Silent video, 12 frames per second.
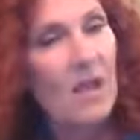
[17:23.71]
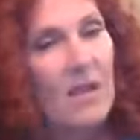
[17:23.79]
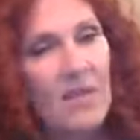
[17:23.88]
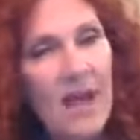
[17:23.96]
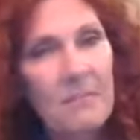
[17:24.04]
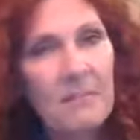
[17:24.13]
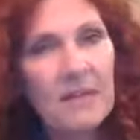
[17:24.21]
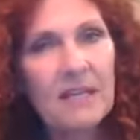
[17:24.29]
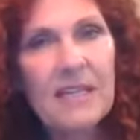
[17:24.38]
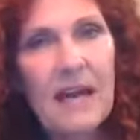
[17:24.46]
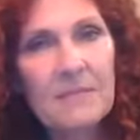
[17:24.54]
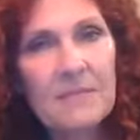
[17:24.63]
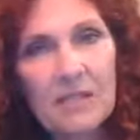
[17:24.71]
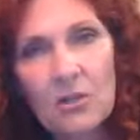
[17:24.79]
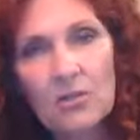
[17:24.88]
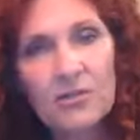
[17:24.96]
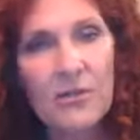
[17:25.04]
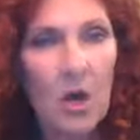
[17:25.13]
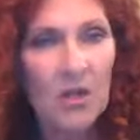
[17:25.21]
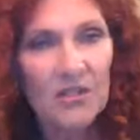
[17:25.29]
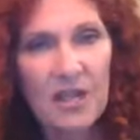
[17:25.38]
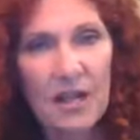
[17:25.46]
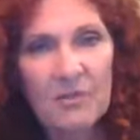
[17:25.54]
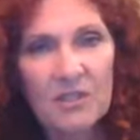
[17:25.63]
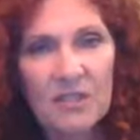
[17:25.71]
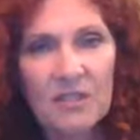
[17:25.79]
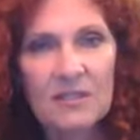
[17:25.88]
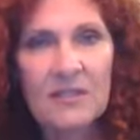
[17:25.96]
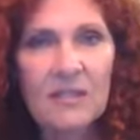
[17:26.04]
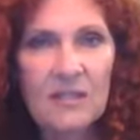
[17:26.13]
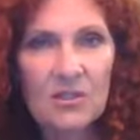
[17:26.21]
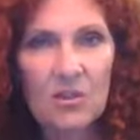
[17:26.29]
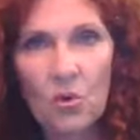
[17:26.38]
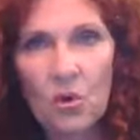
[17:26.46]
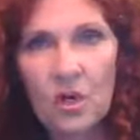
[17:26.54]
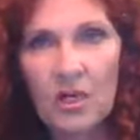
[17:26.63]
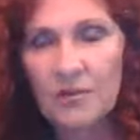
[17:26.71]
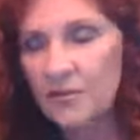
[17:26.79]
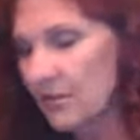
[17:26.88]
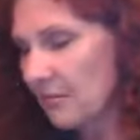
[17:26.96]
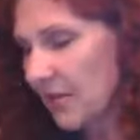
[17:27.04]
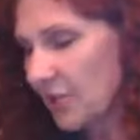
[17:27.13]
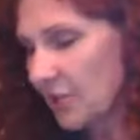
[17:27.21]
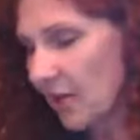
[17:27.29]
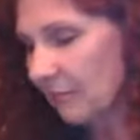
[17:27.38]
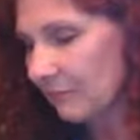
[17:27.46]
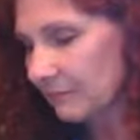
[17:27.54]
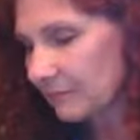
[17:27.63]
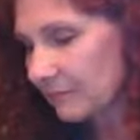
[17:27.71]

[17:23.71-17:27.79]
and that many times equals Alzheimer's disease or dementia.